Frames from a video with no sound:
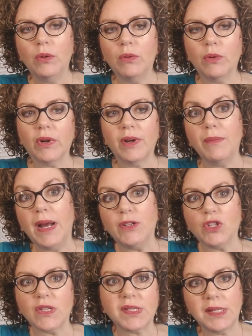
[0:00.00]
or it might
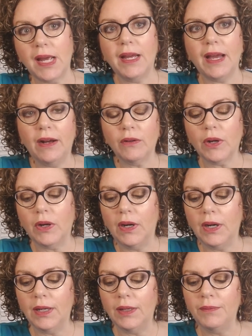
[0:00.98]
just say
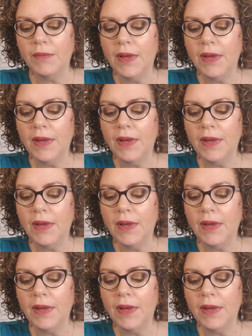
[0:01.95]
alcohol.